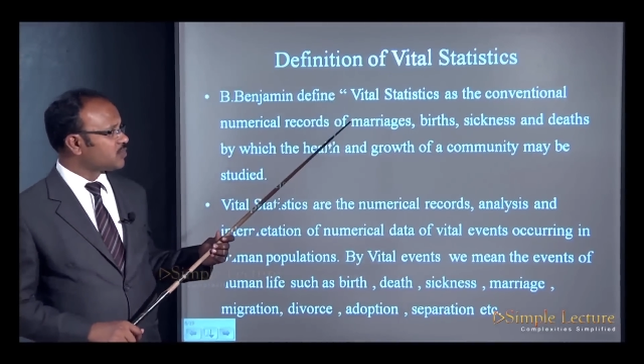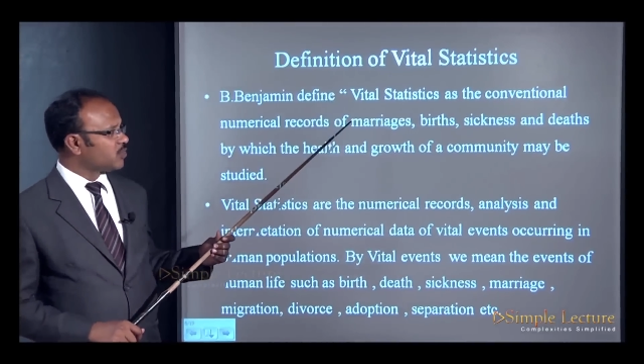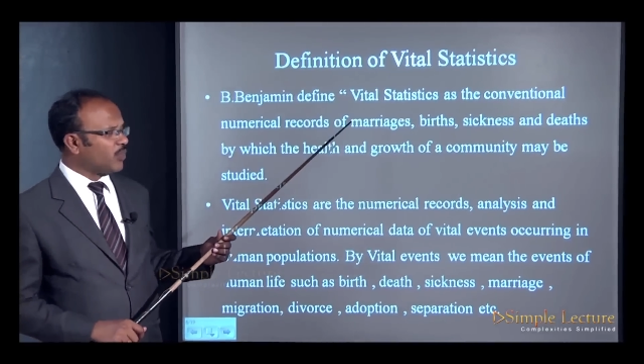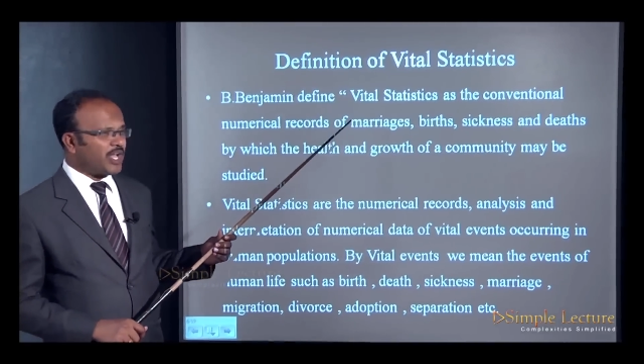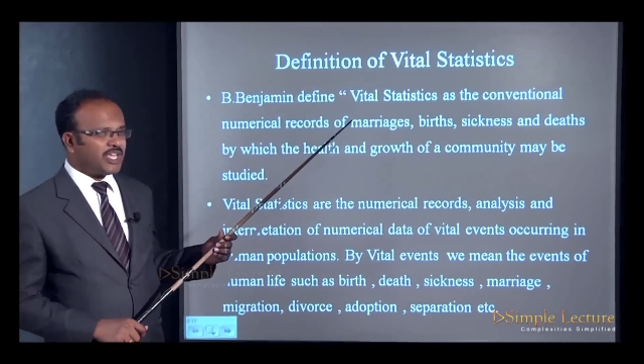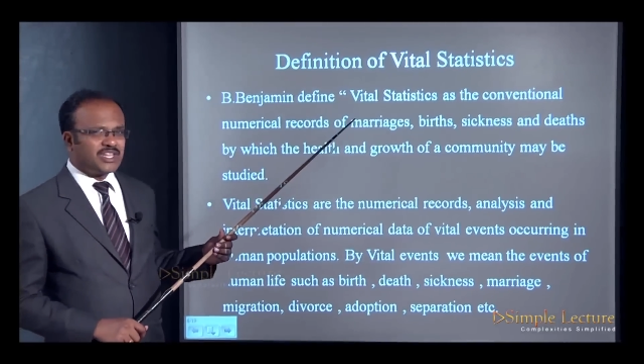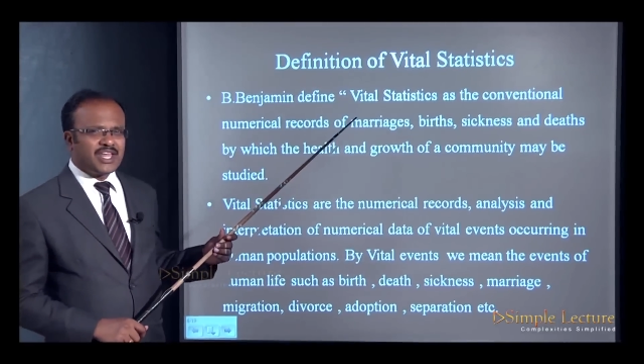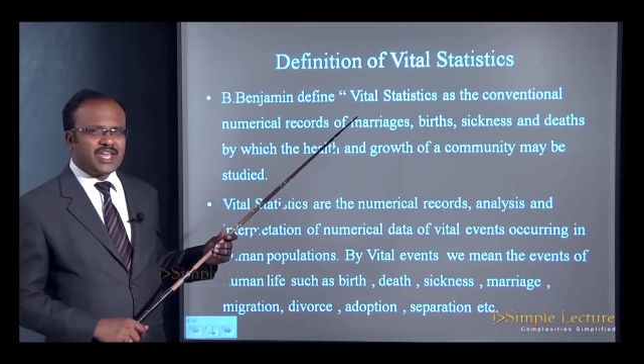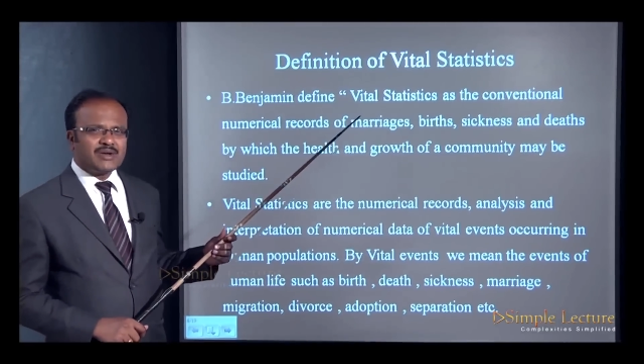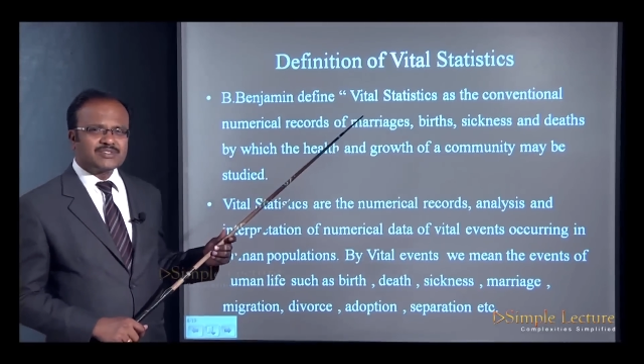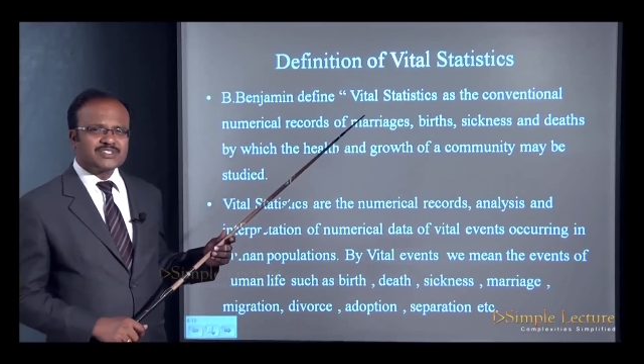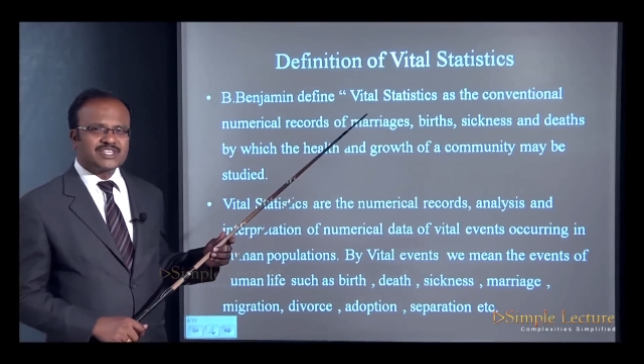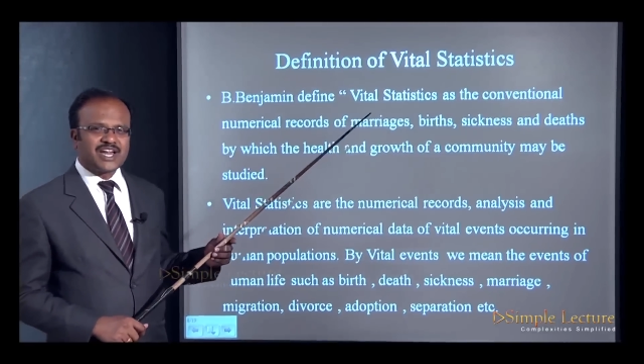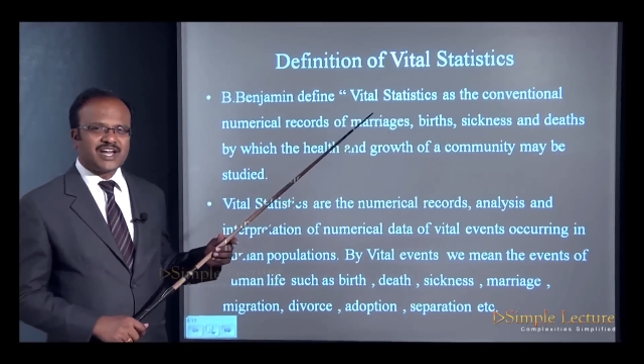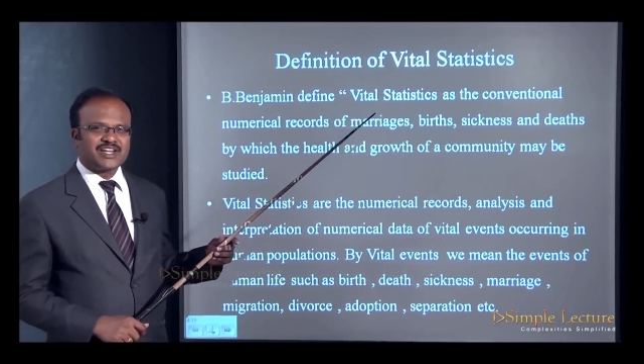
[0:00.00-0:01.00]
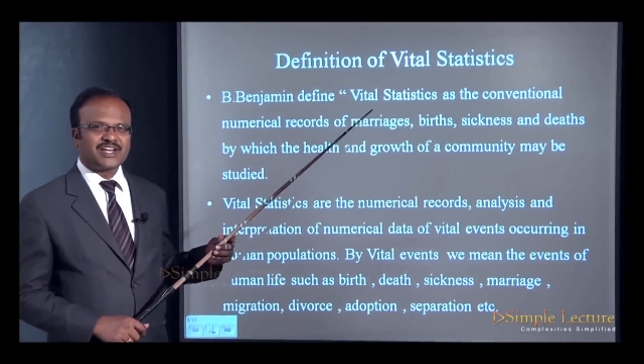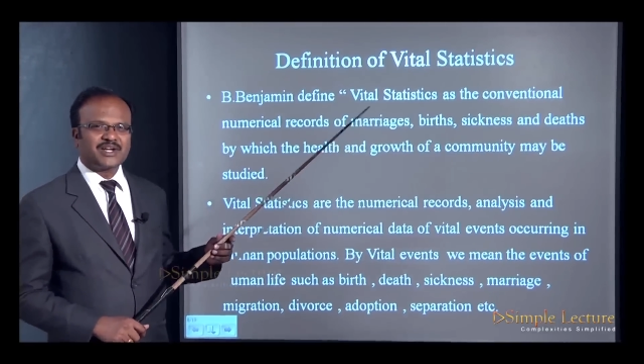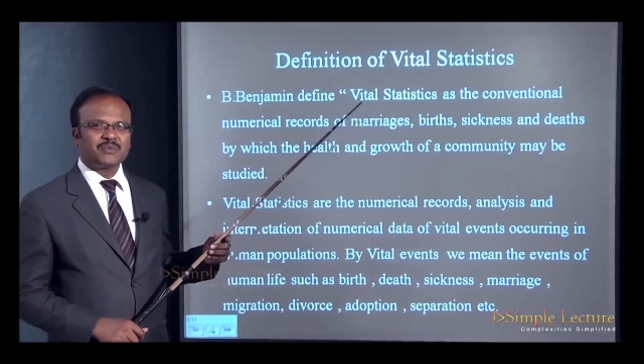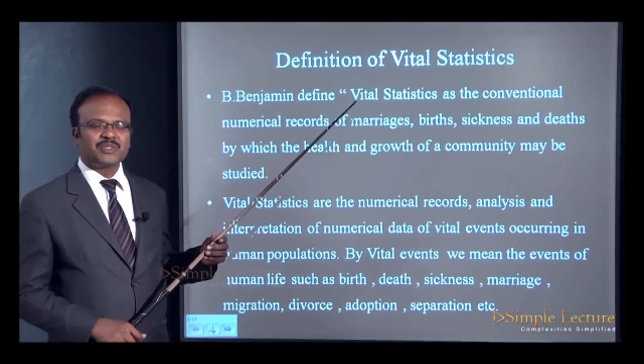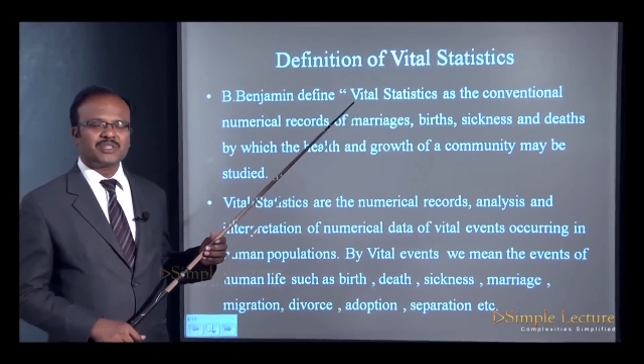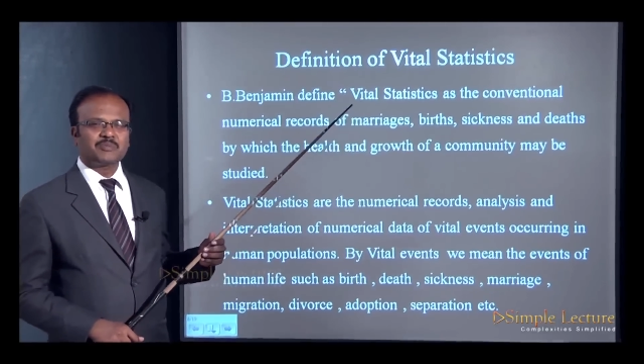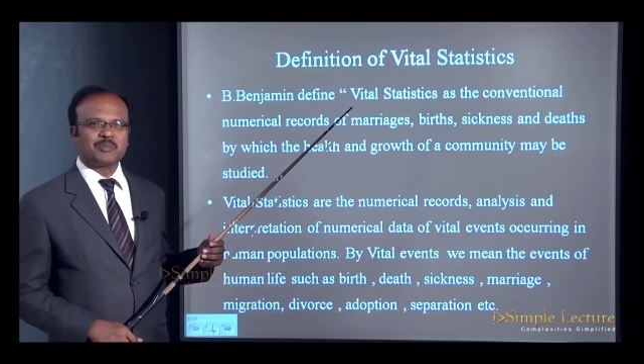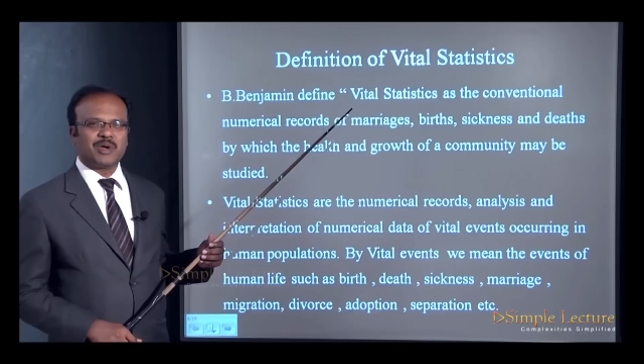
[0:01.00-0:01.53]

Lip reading: why they have started with